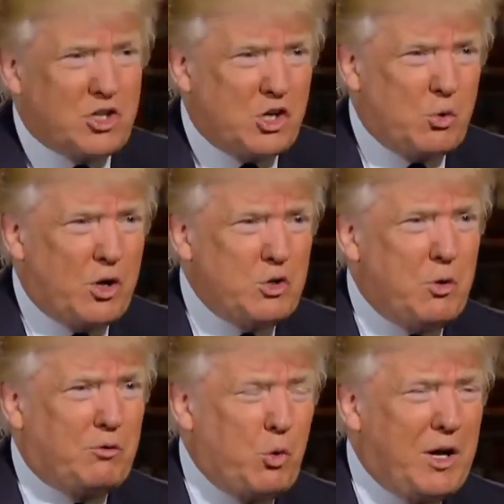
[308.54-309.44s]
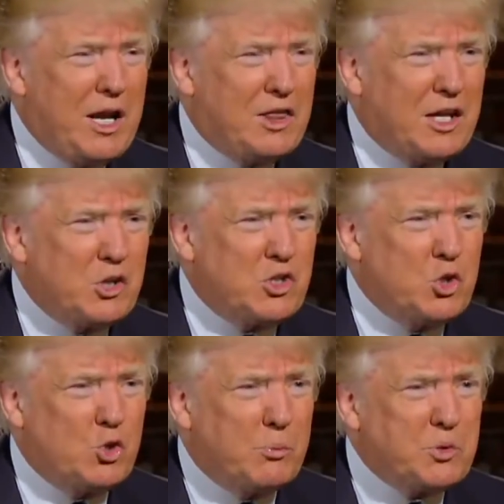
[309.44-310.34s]
situation. We have
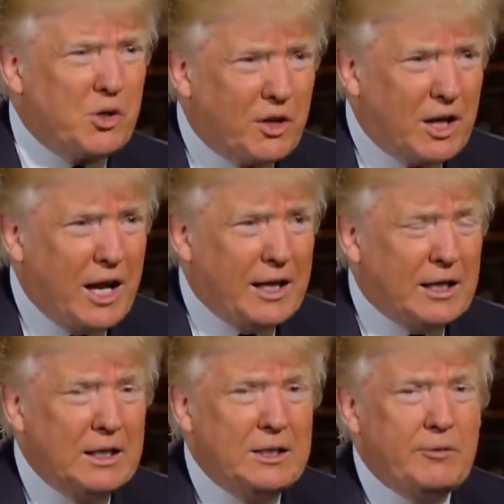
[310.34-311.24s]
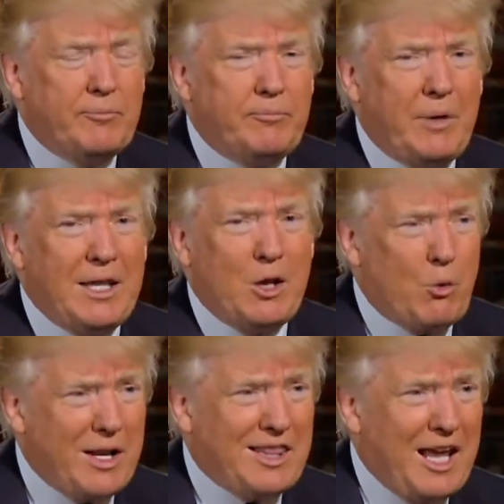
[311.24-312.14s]
28,000 troops on the line. And they're
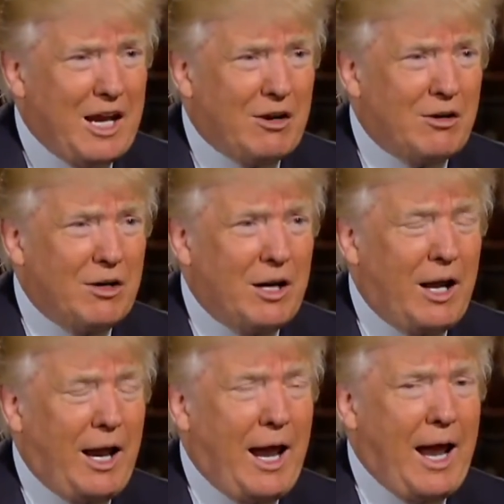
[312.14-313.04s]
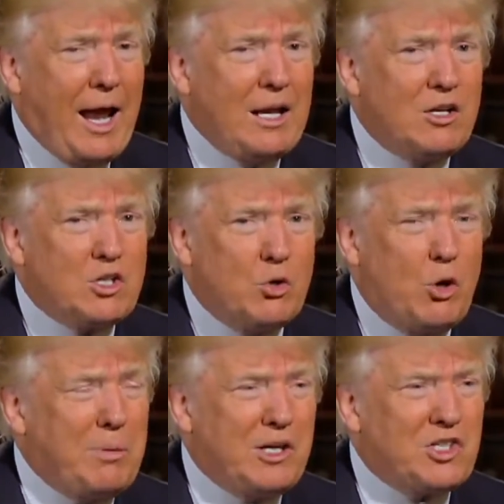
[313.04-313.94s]
right there. And so
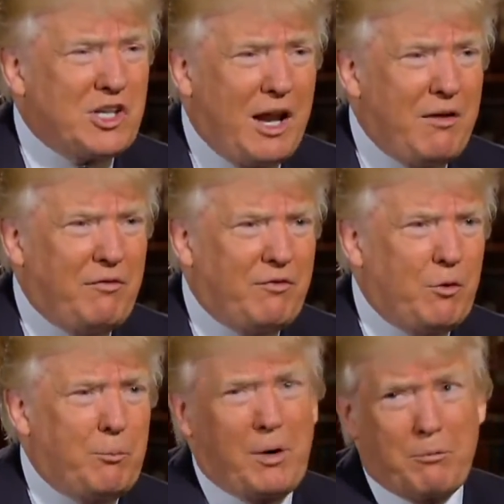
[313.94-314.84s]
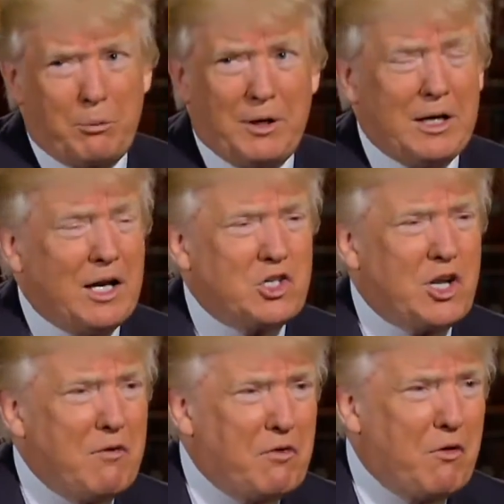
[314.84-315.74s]
nobody's safe. We're probably not
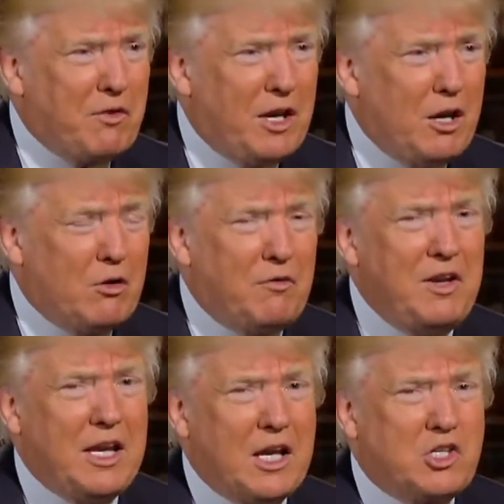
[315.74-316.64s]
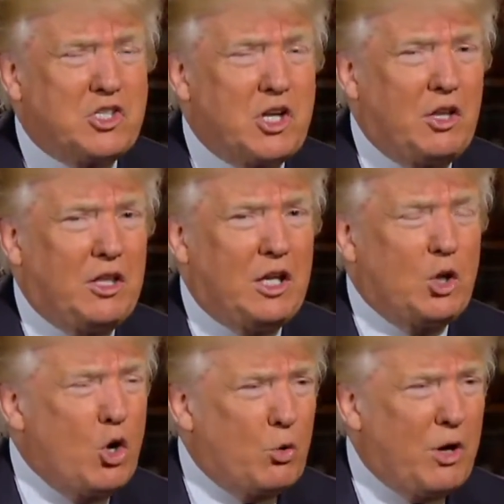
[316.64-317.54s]
safe over here. If he gets the
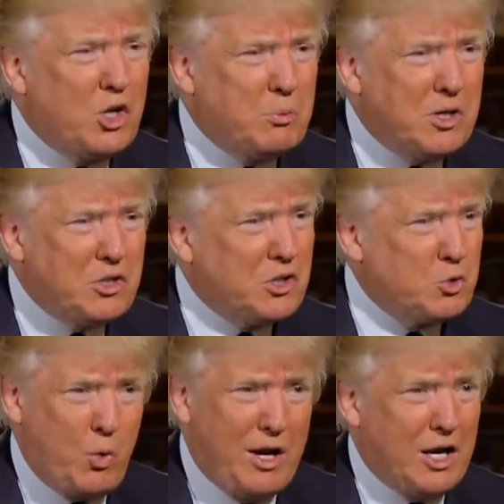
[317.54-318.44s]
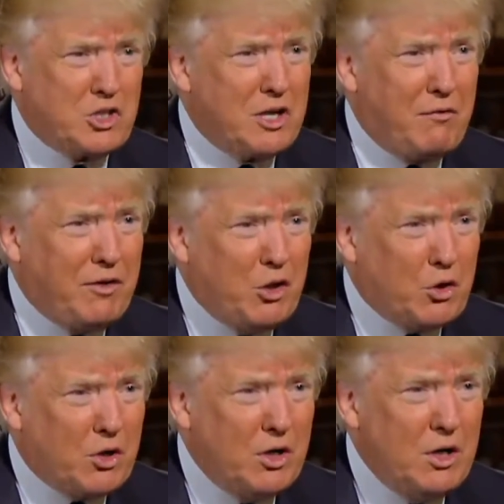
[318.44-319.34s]
long-range missiles, we're not safe
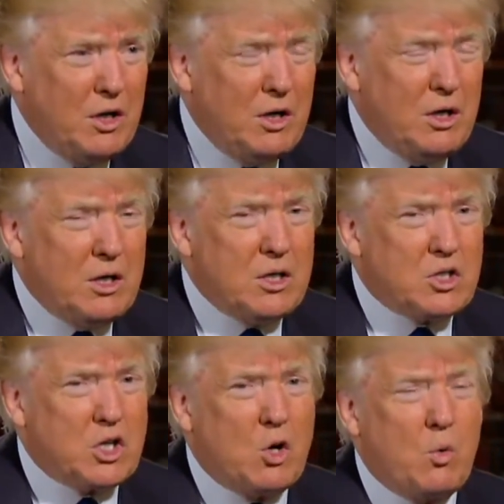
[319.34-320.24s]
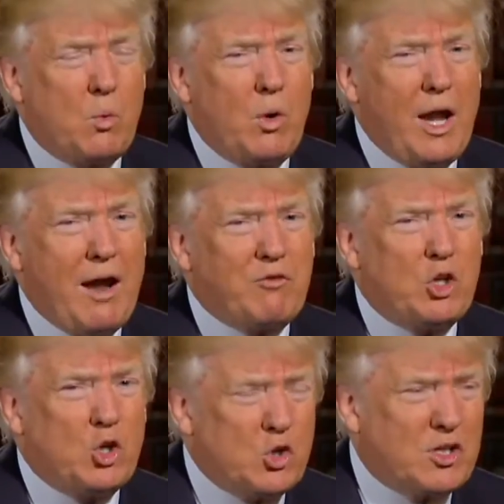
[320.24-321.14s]
either. So we have to
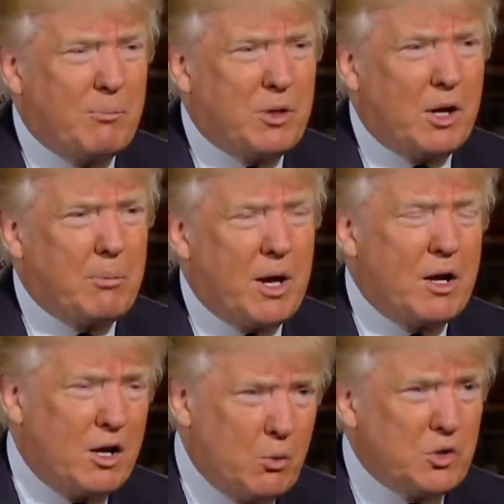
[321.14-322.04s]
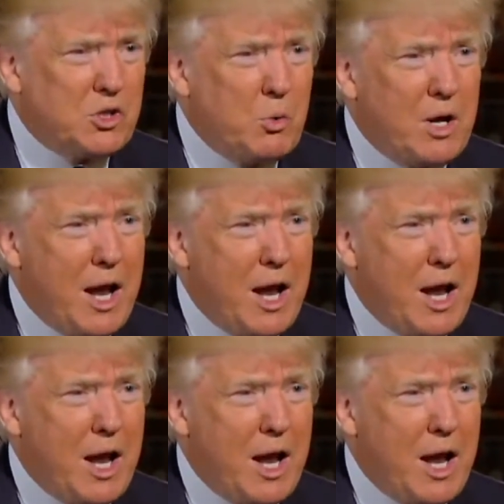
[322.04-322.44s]
do something about it, and we'll see what